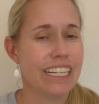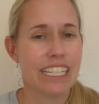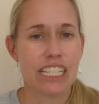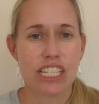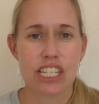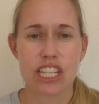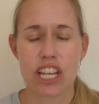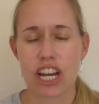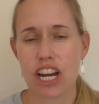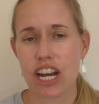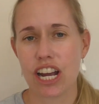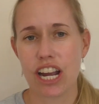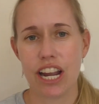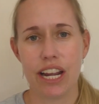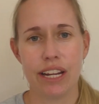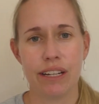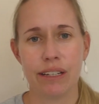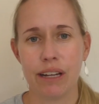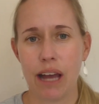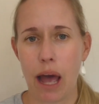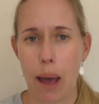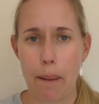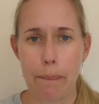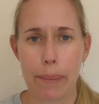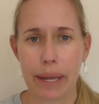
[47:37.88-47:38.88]
So
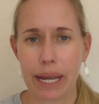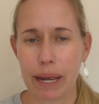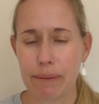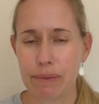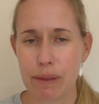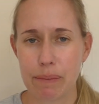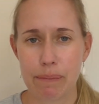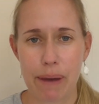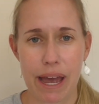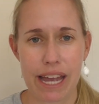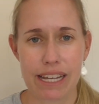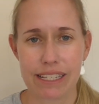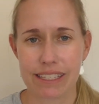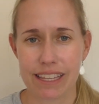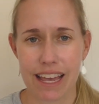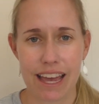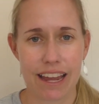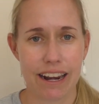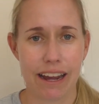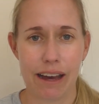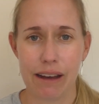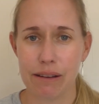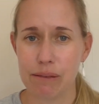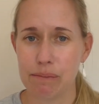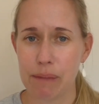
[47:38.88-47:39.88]
I pick up the pace,
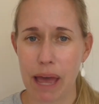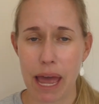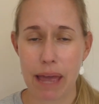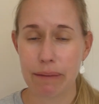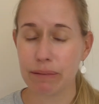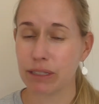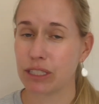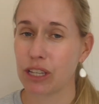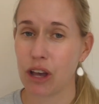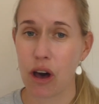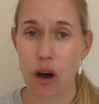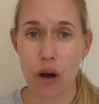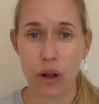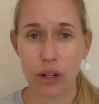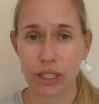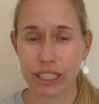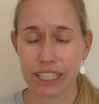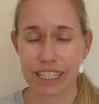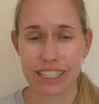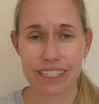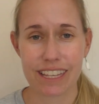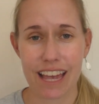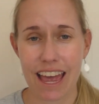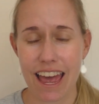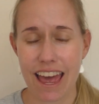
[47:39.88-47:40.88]
and I'm able to hold
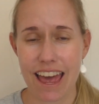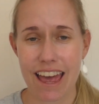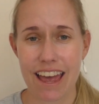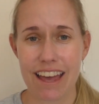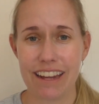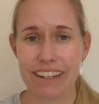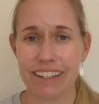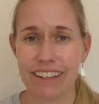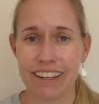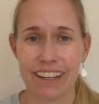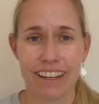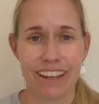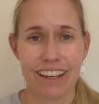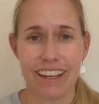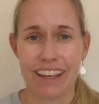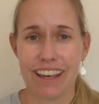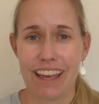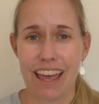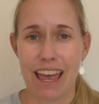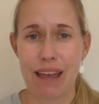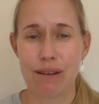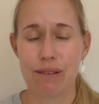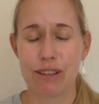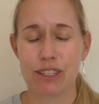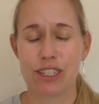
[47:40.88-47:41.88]
it, and
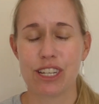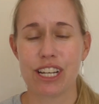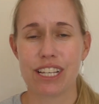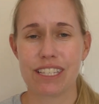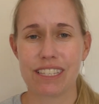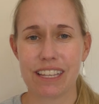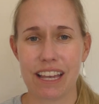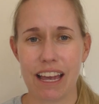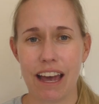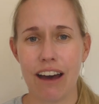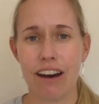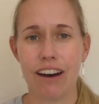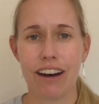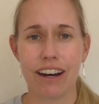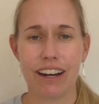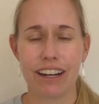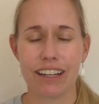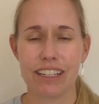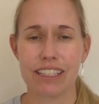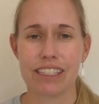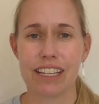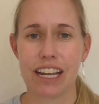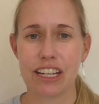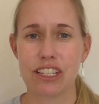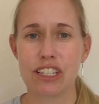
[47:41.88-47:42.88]
it was just
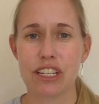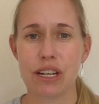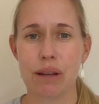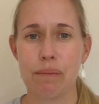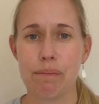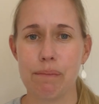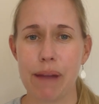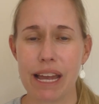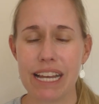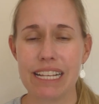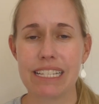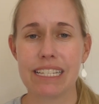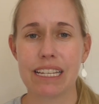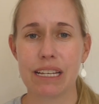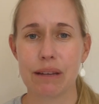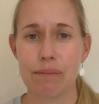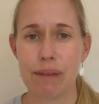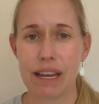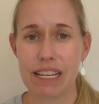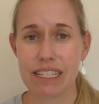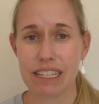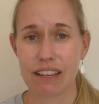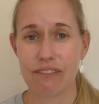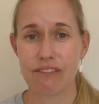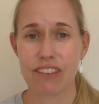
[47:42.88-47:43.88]
such an amazing
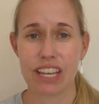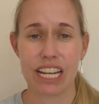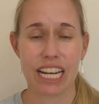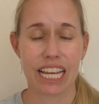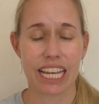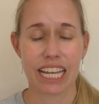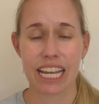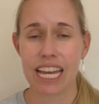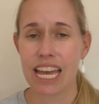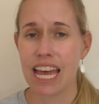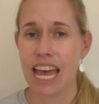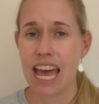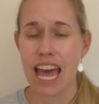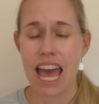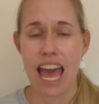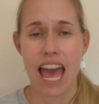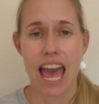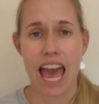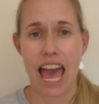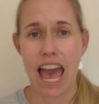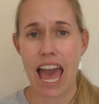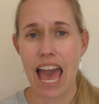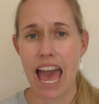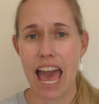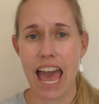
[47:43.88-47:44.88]
feeling.
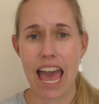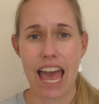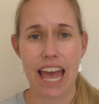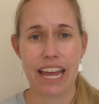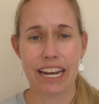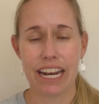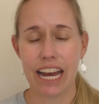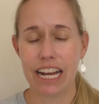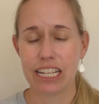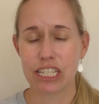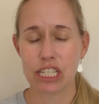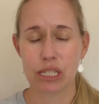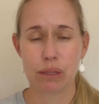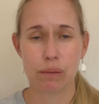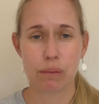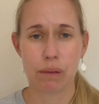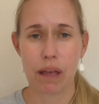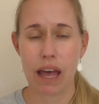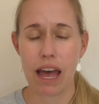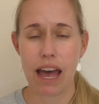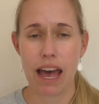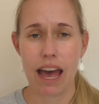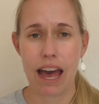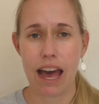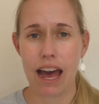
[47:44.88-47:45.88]
And I
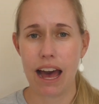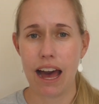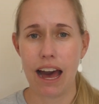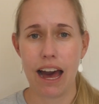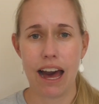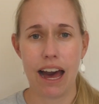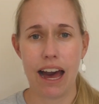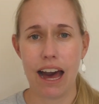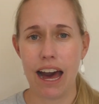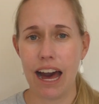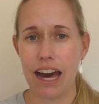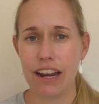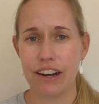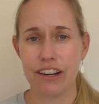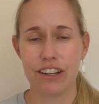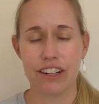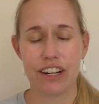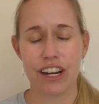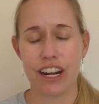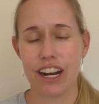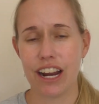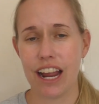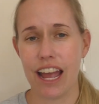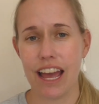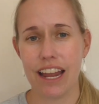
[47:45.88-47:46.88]
don't know,
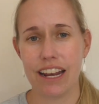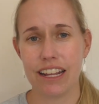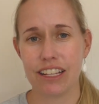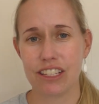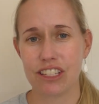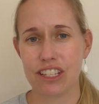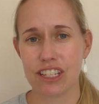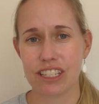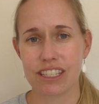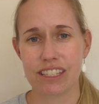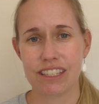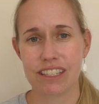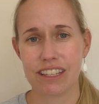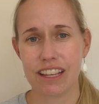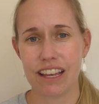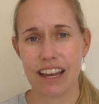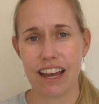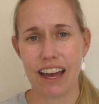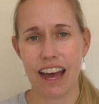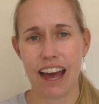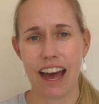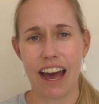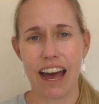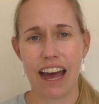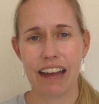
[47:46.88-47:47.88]
and it's just,
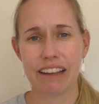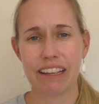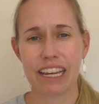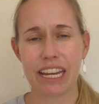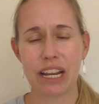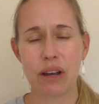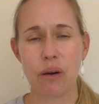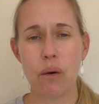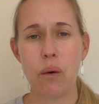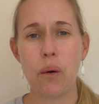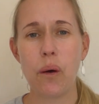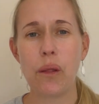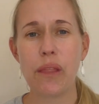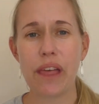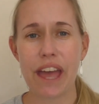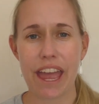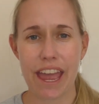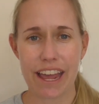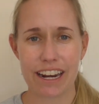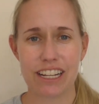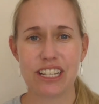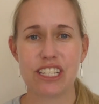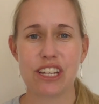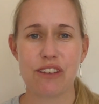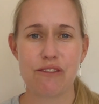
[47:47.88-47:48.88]
I'm getting all the
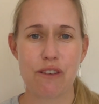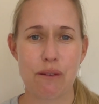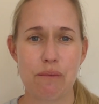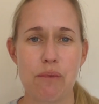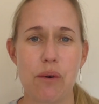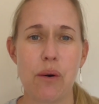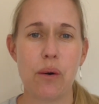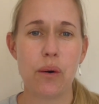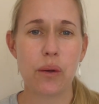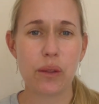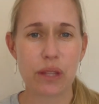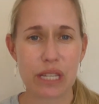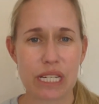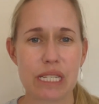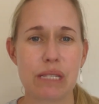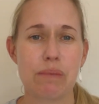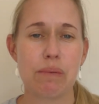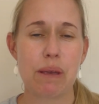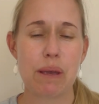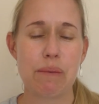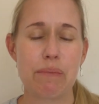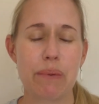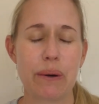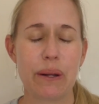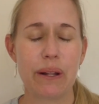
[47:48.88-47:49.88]
energy from all these
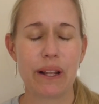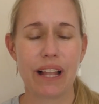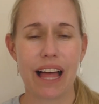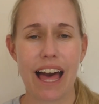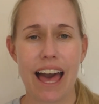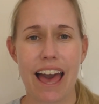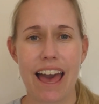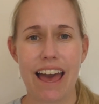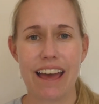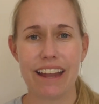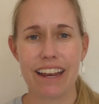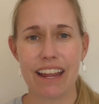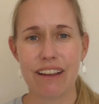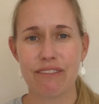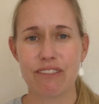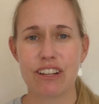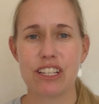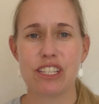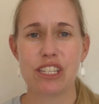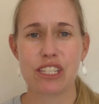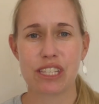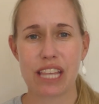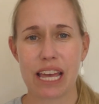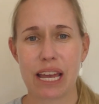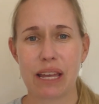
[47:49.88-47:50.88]
people, and
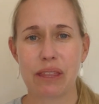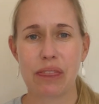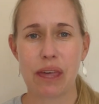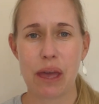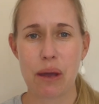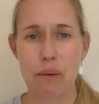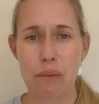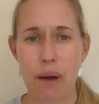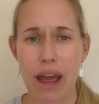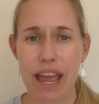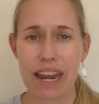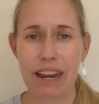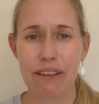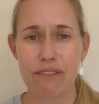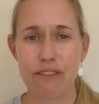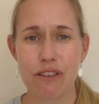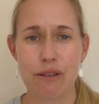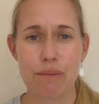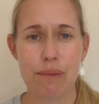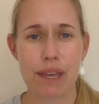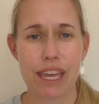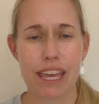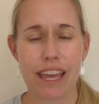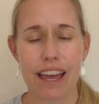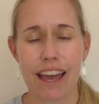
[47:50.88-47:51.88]
everyone's just like there waiting
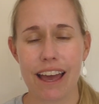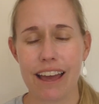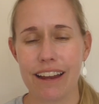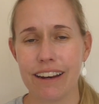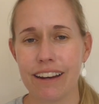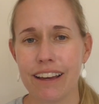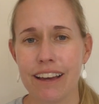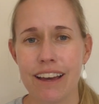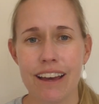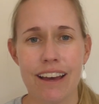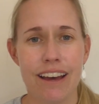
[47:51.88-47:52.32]
for me, and